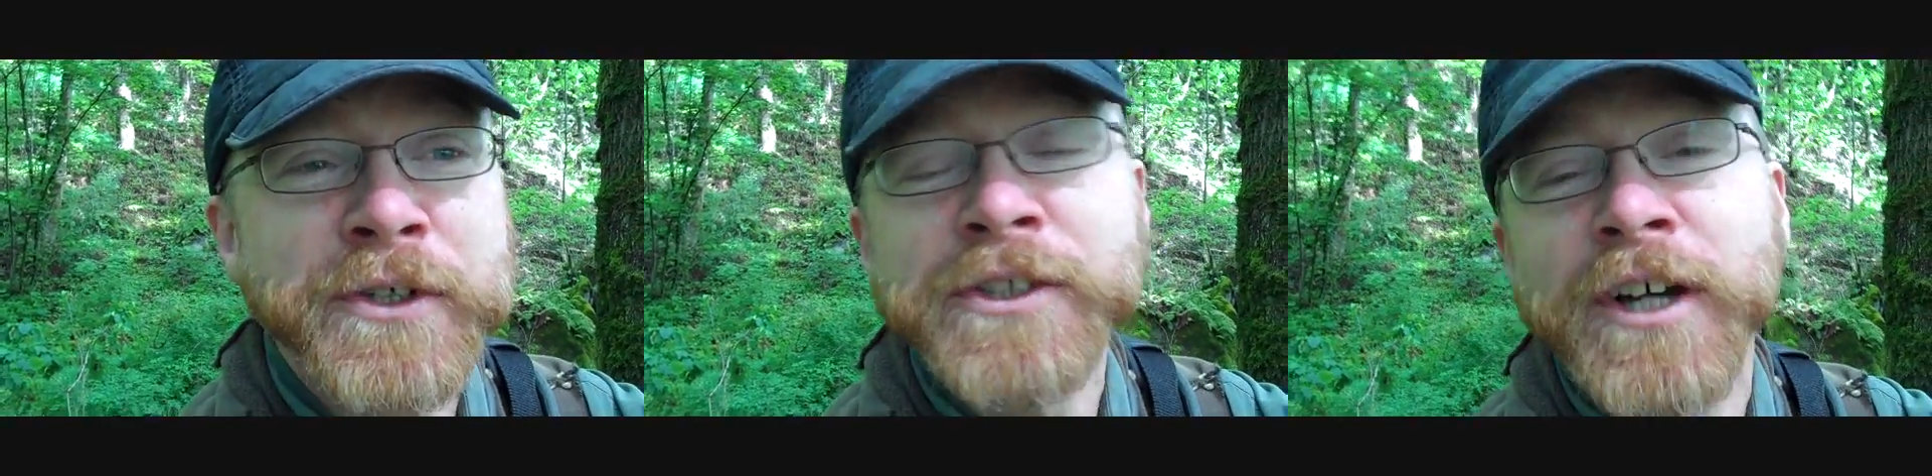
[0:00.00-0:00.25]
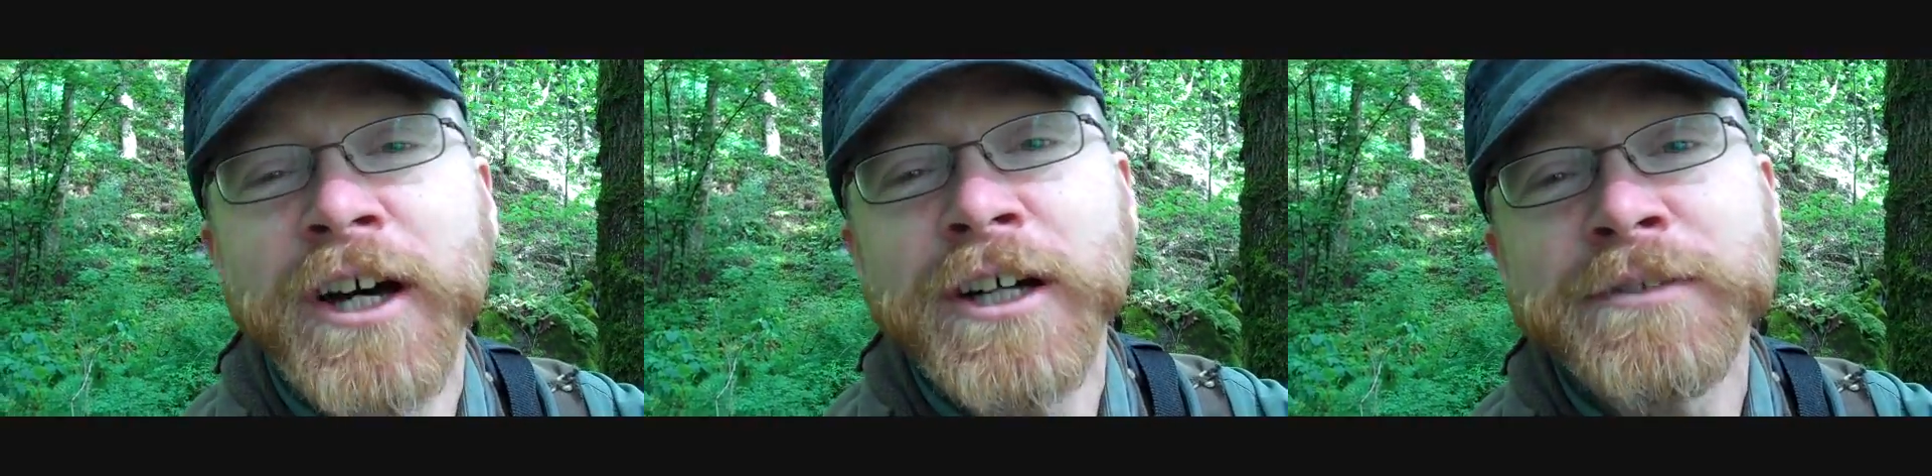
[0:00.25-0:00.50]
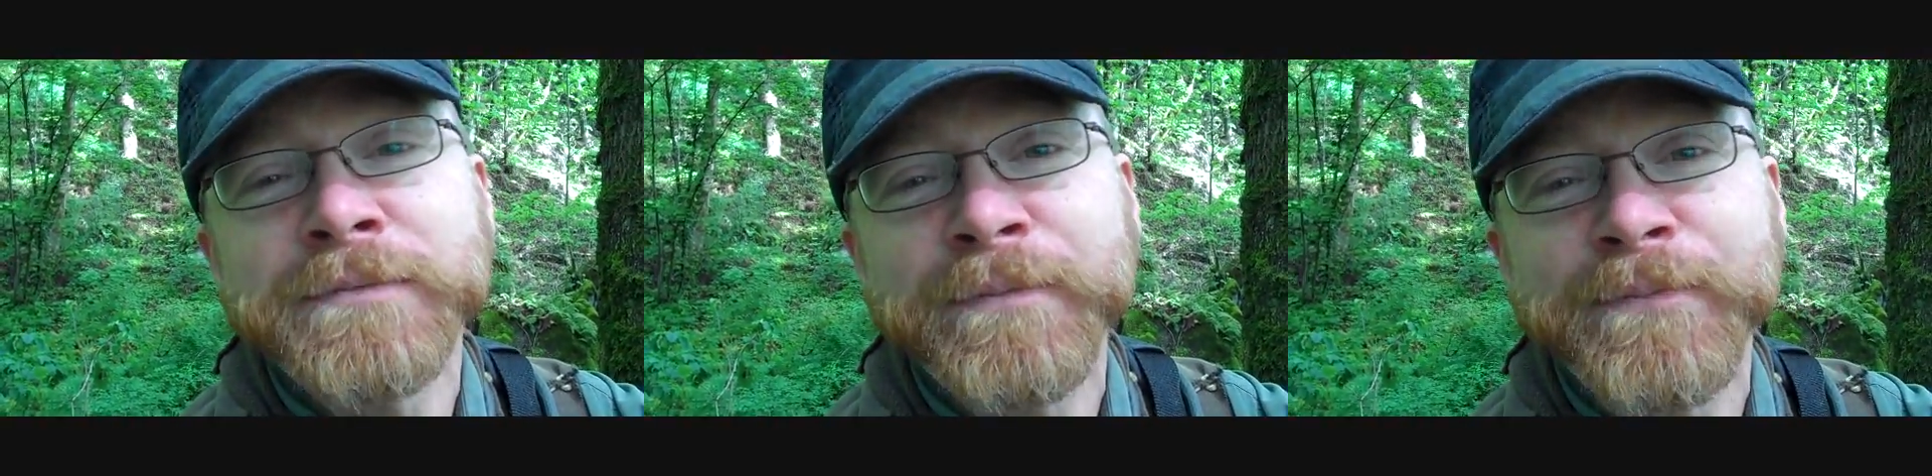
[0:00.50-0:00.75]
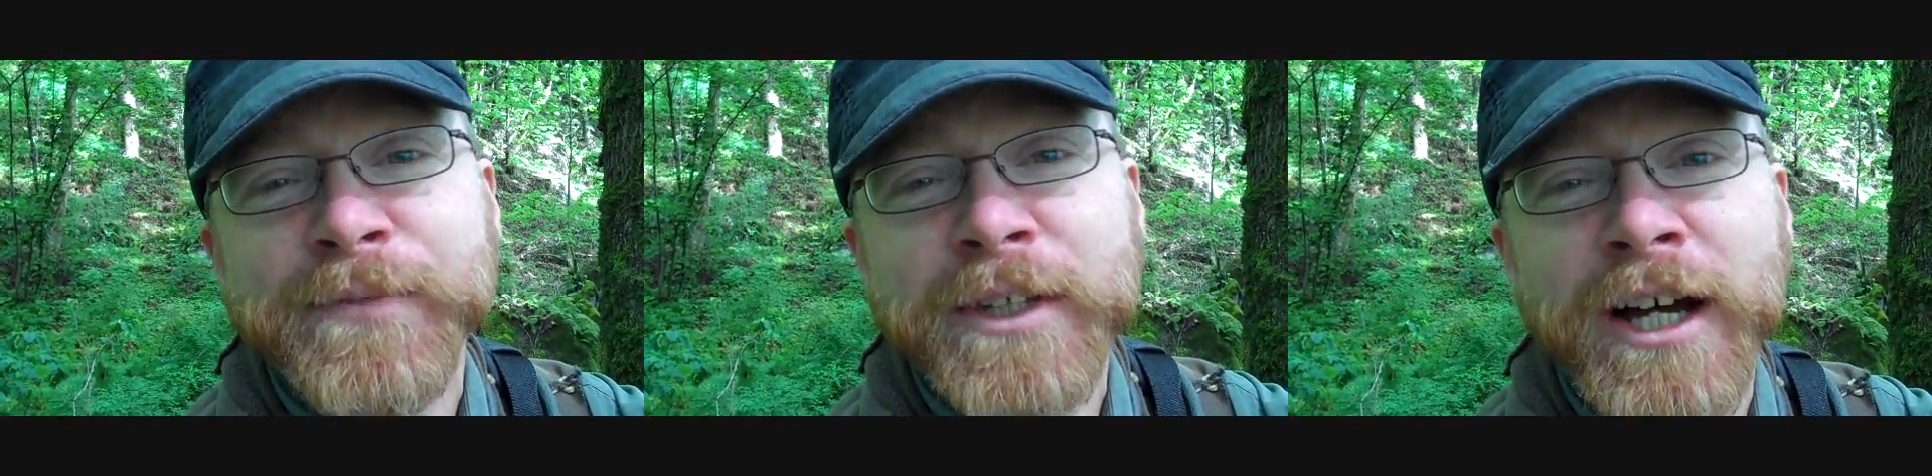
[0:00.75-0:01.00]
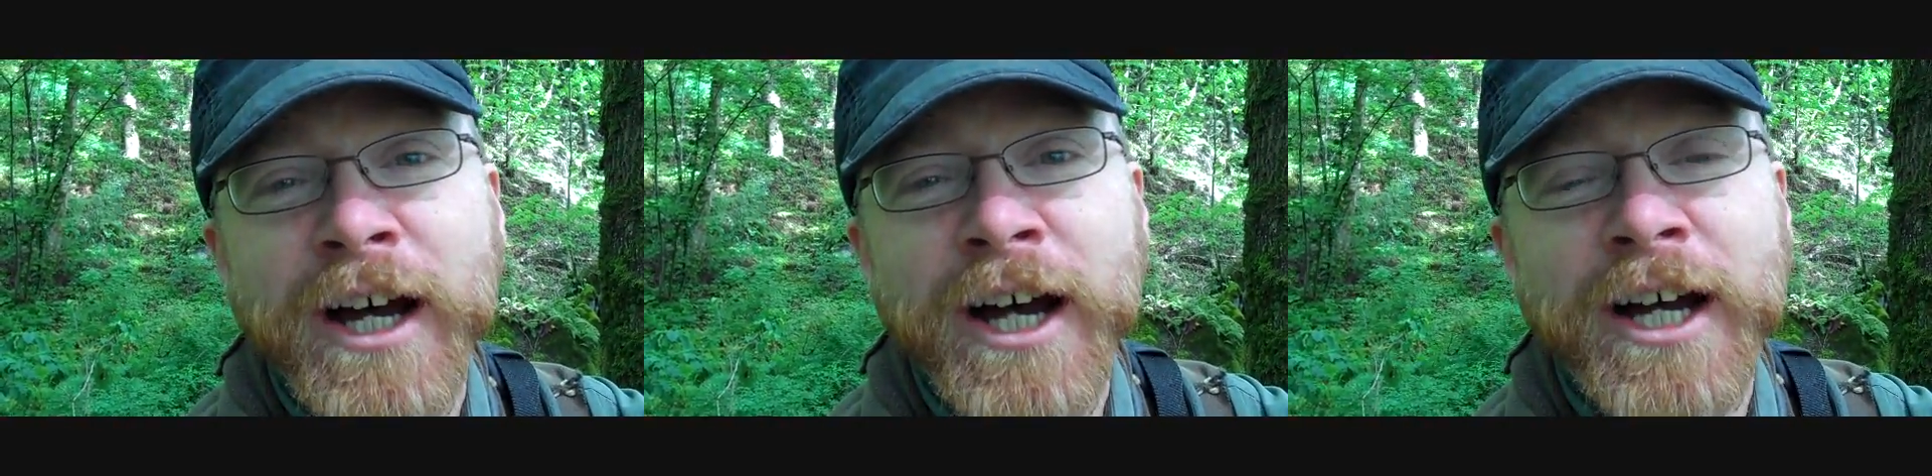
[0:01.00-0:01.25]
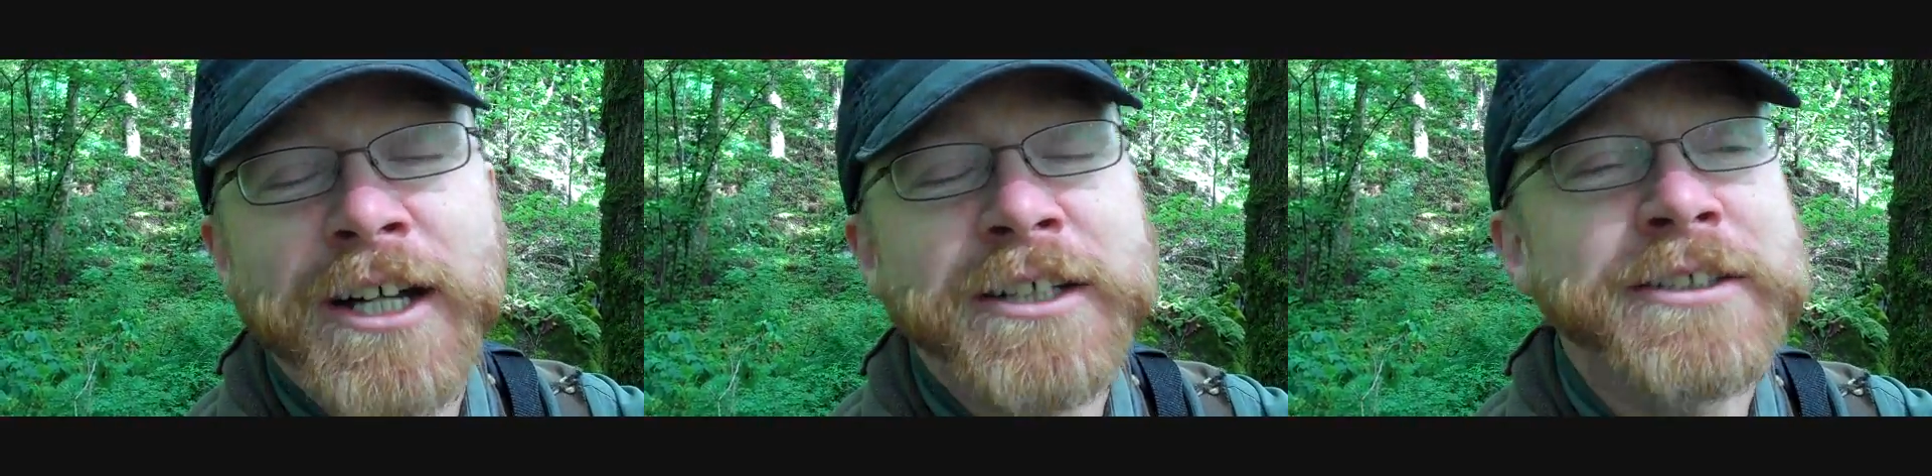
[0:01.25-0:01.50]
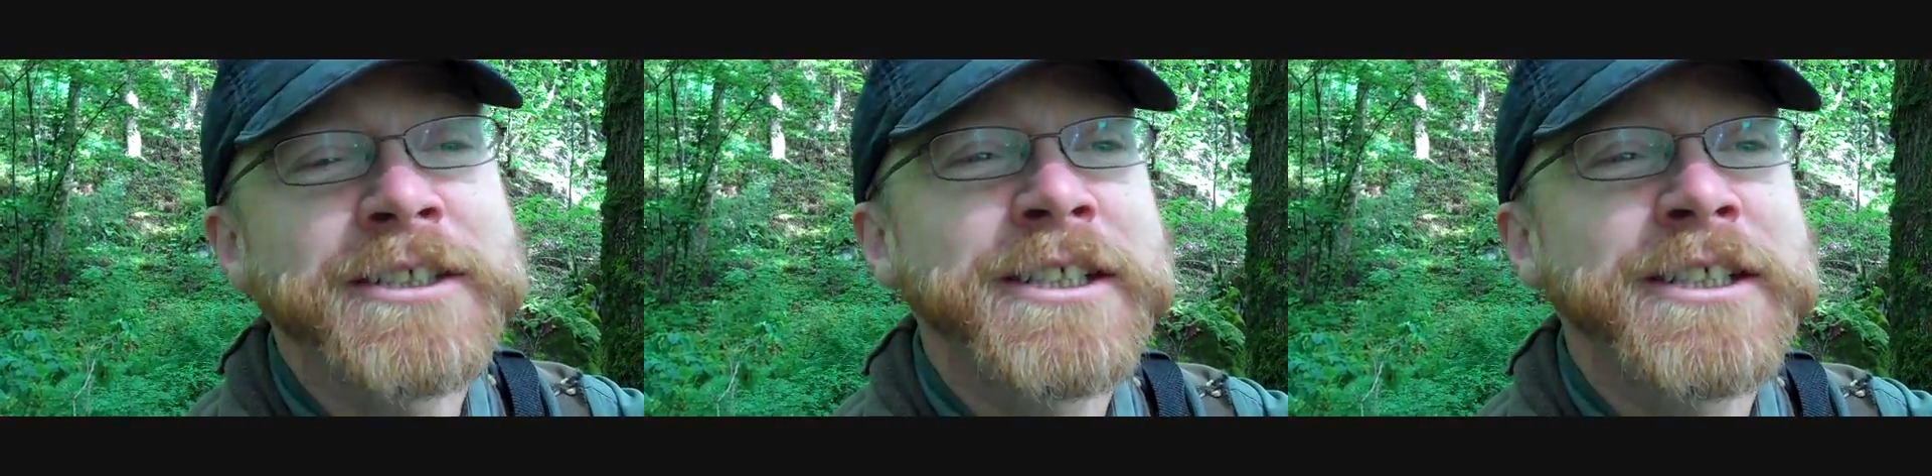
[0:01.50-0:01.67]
your dog uh,